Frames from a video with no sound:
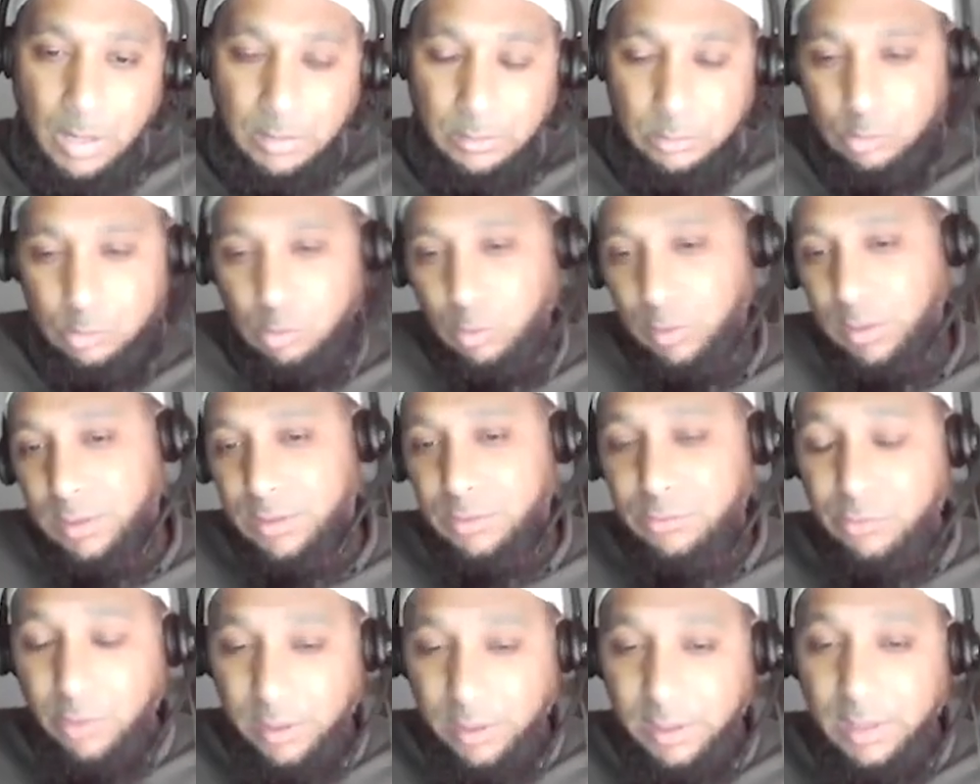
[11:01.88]
So it's
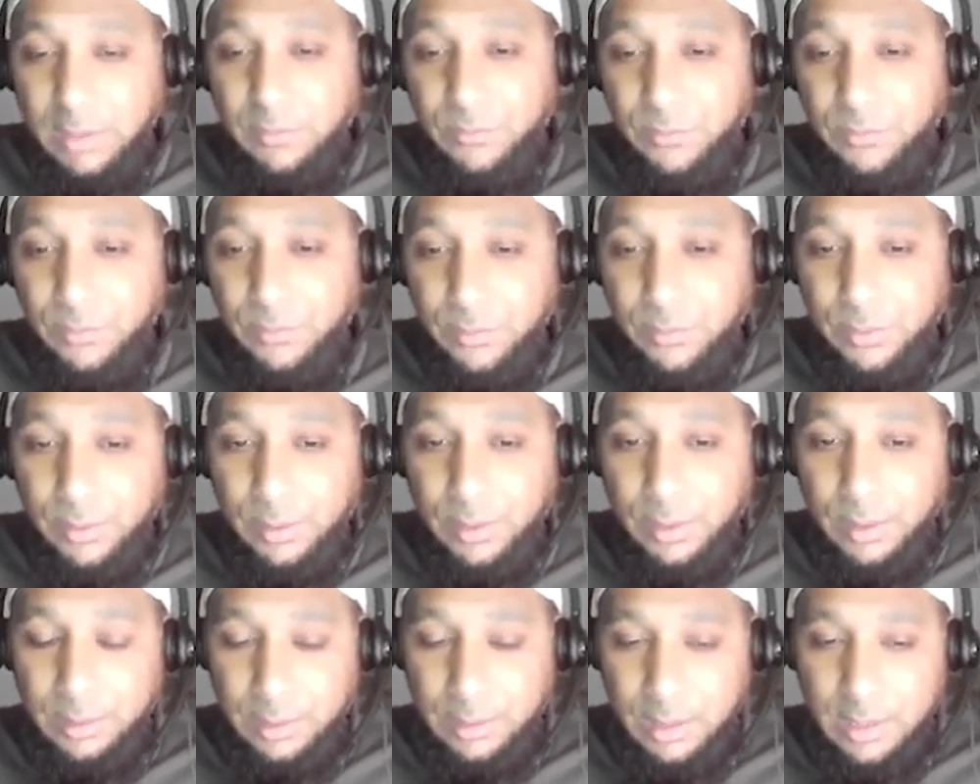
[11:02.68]
da'if,
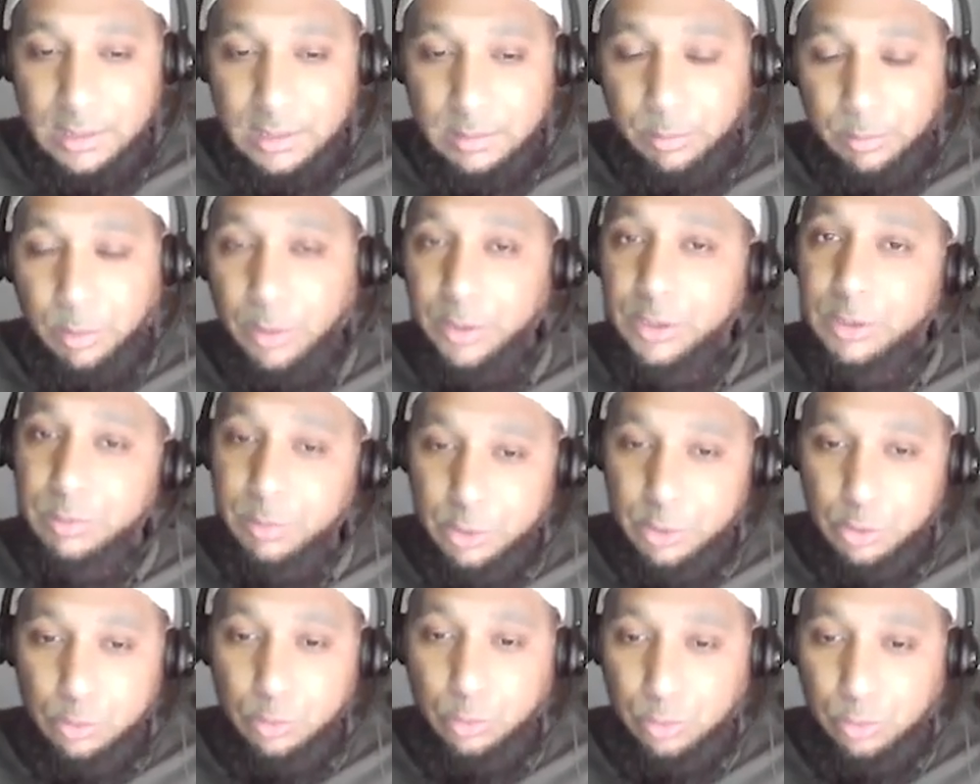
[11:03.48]
yes, but it's
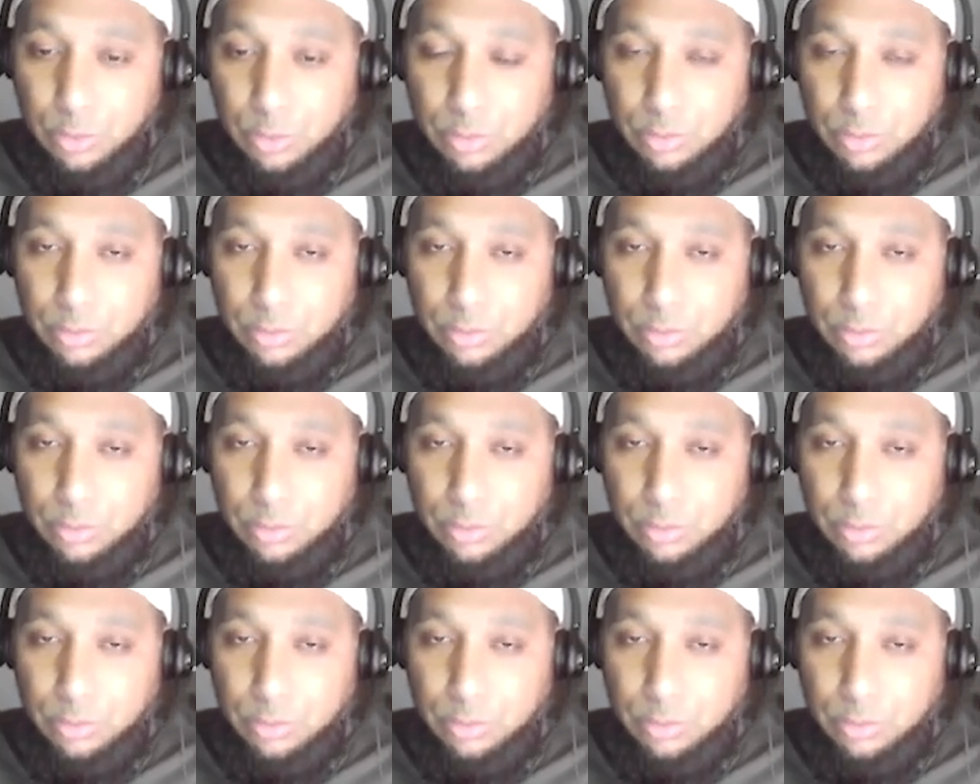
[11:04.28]
mashhur.